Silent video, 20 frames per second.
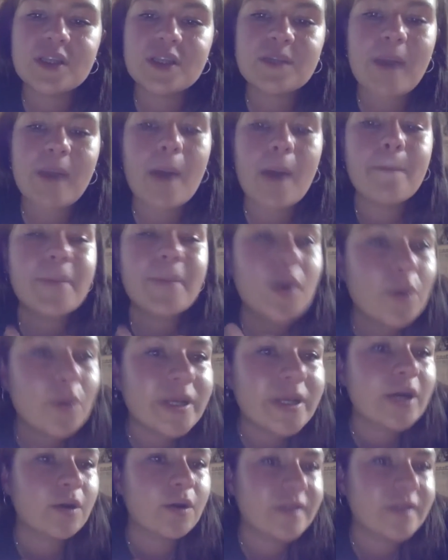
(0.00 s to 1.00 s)
about
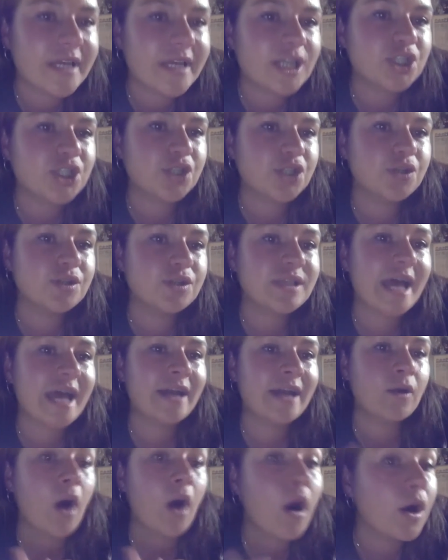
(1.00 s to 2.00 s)
building on the issues
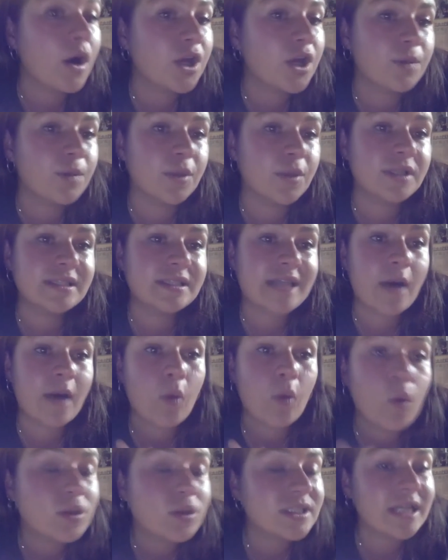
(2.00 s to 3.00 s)
and arguments that
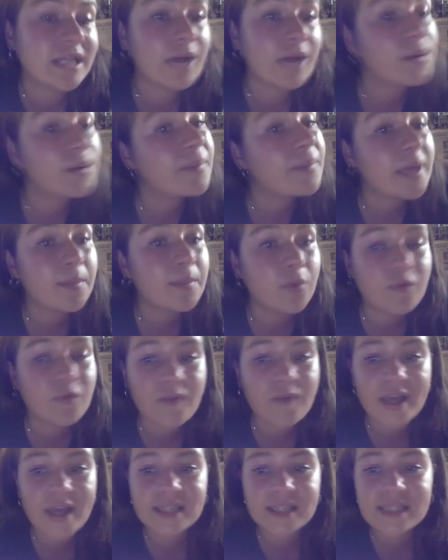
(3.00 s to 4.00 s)
ordinary people
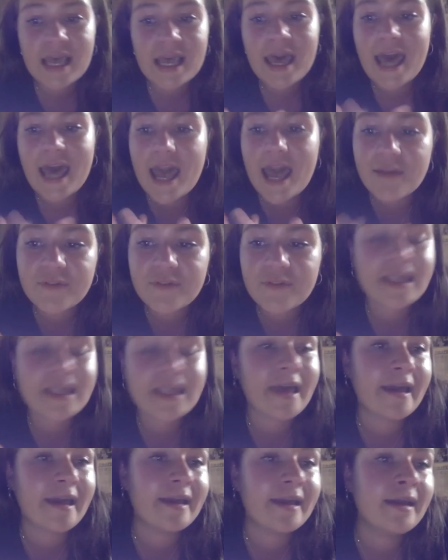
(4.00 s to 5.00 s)
face every
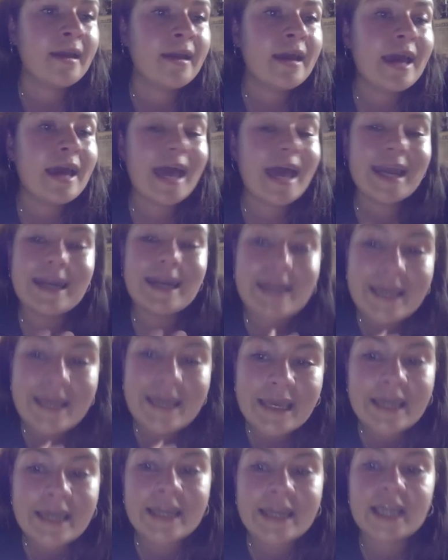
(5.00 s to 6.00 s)
day and
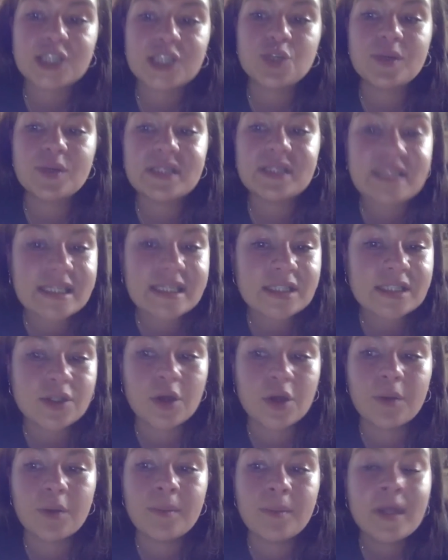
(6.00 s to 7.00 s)
linking it to a
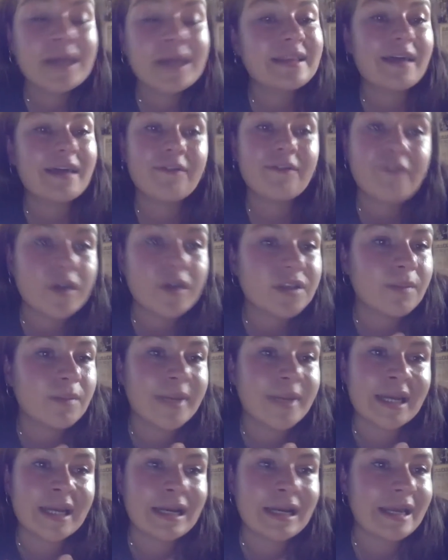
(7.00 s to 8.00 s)
system that
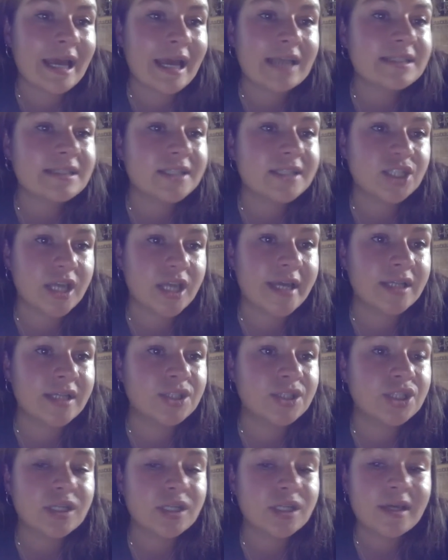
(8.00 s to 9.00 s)
fundamentally has to
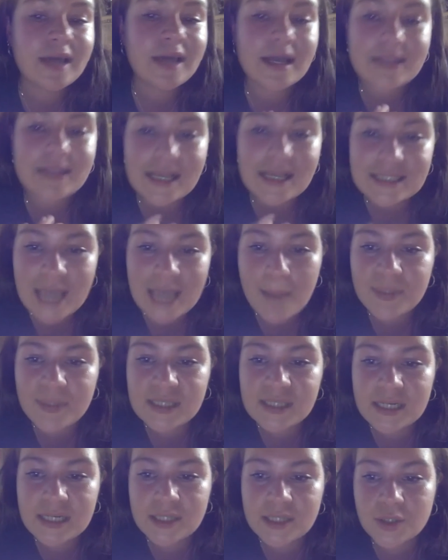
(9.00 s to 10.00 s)
change, and that's
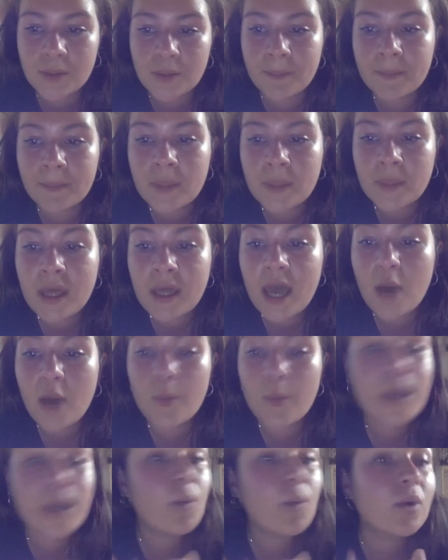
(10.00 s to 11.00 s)
capitalism.
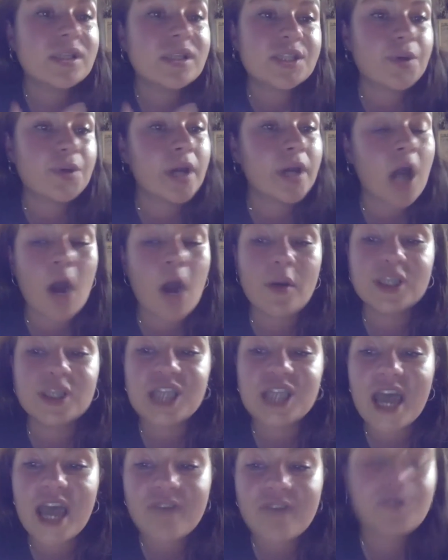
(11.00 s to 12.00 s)
And we want to
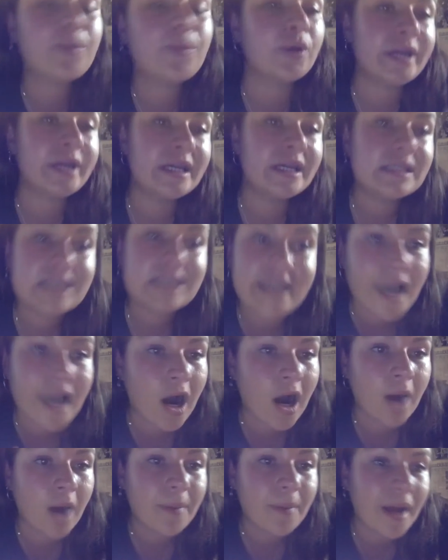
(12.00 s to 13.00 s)
encourage everybody to
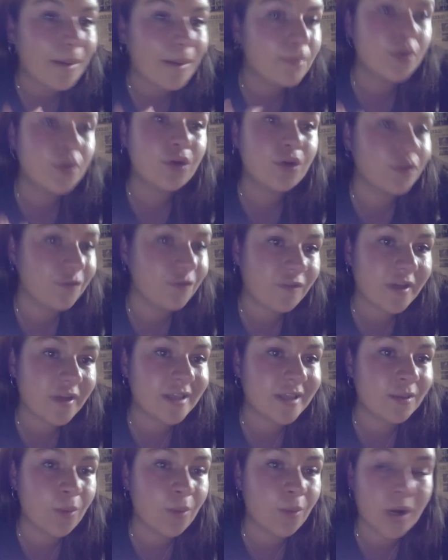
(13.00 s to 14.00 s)
get up and move,
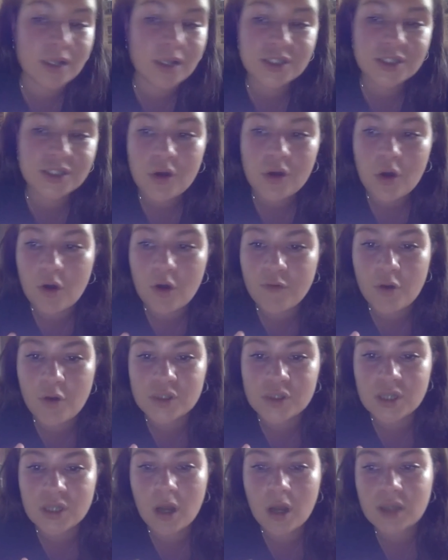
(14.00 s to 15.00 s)
in the words of
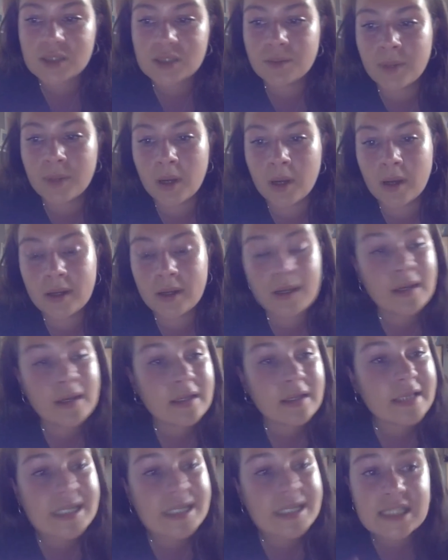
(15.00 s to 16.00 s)
Rosa Luxemburg.
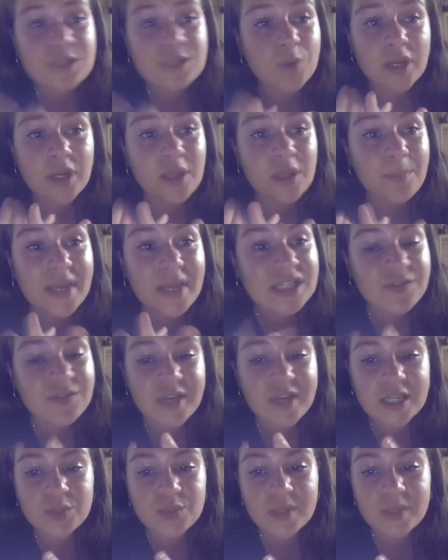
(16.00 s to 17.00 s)
This is one of the best
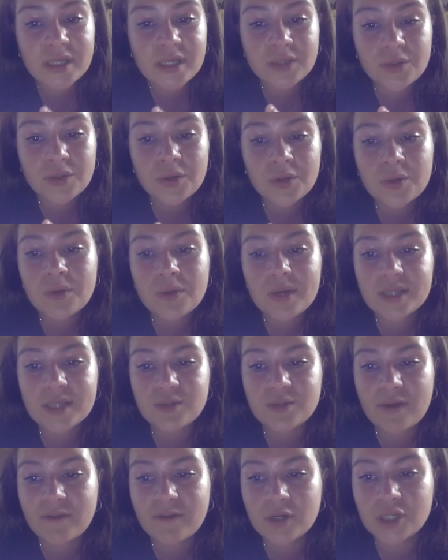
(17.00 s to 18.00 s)
things we can do
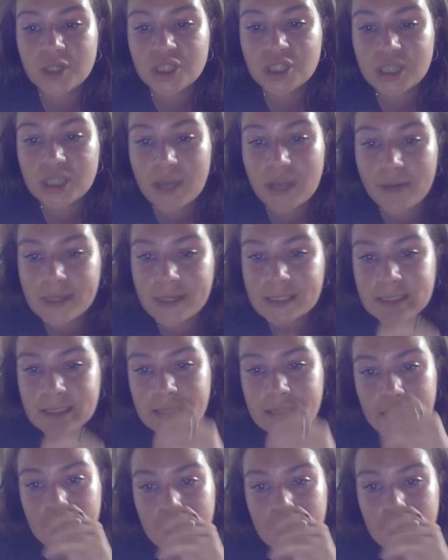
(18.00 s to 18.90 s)
as revolutionaries.